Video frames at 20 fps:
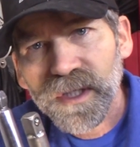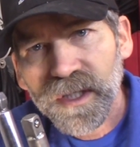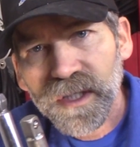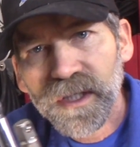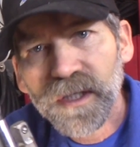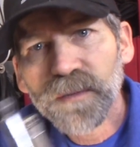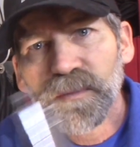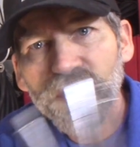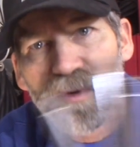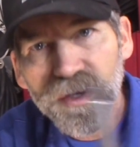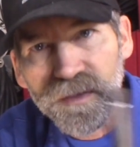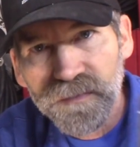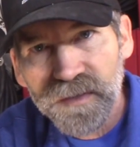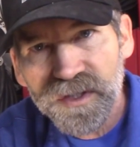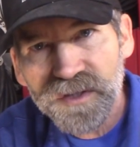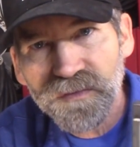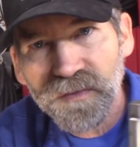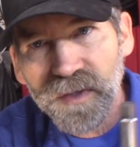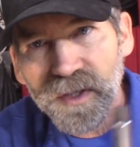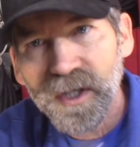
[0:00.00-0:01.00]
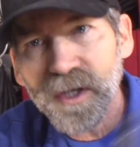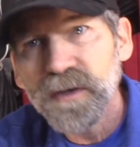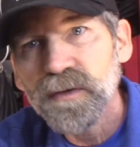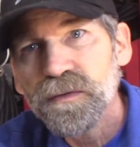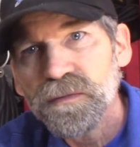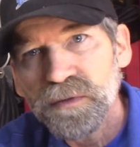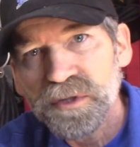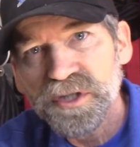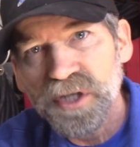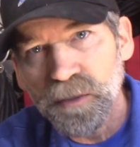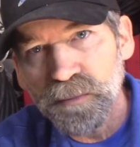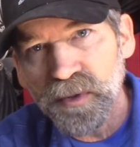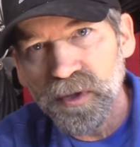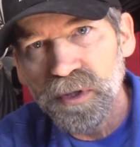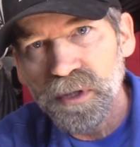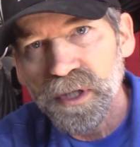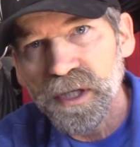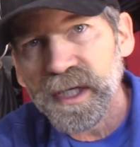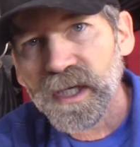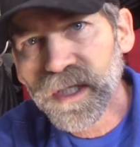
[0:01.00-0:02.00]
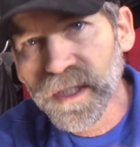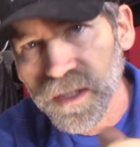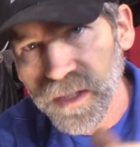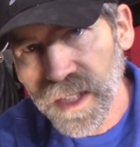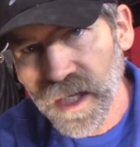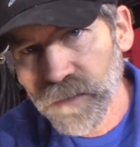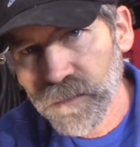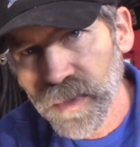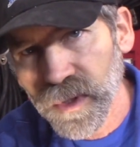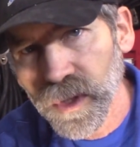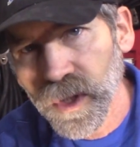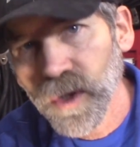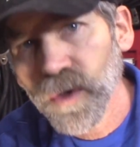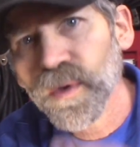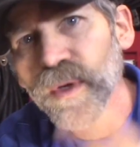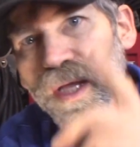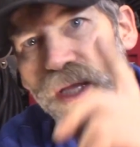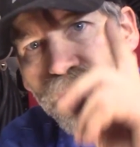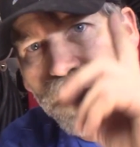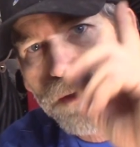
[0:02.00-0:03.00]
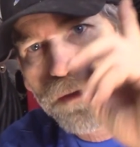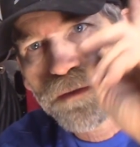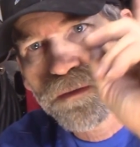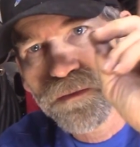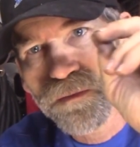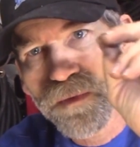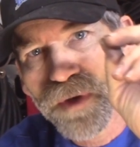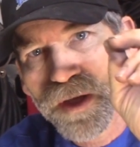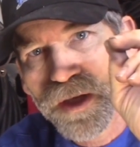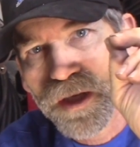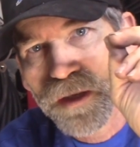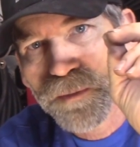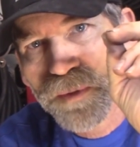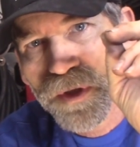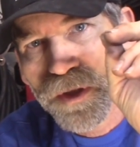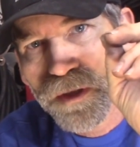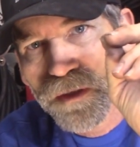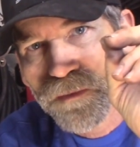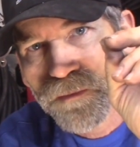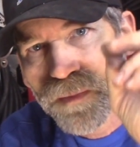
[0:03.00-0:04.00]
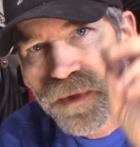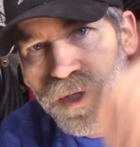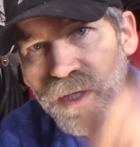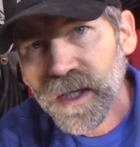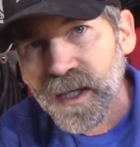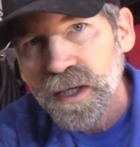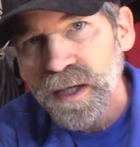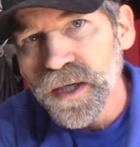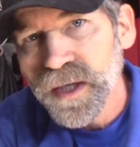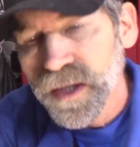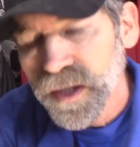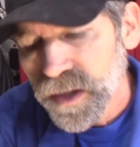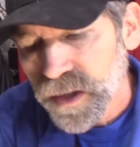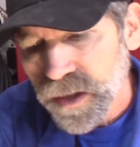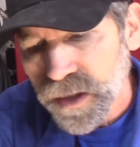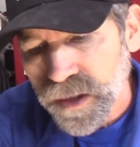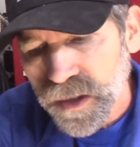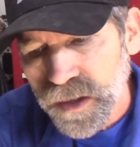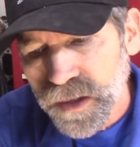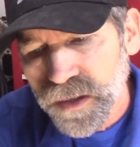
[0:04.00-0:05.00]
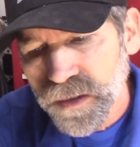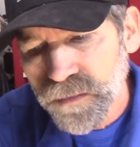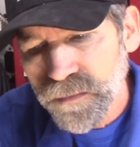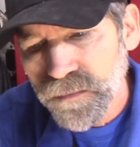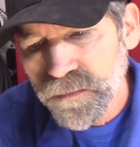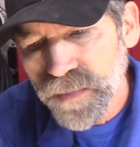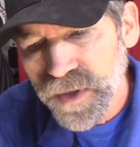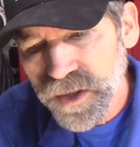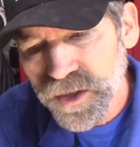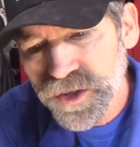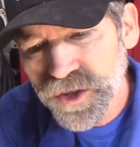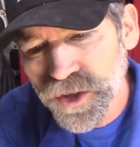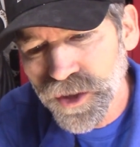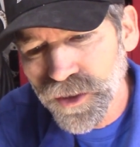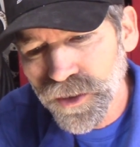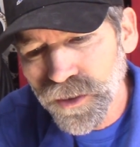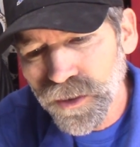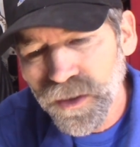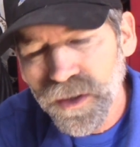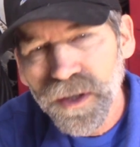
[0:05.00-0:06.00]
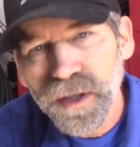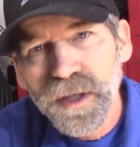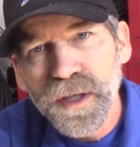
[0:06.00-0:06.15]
in a previous video, which I'll put a link down below and right up here, make sure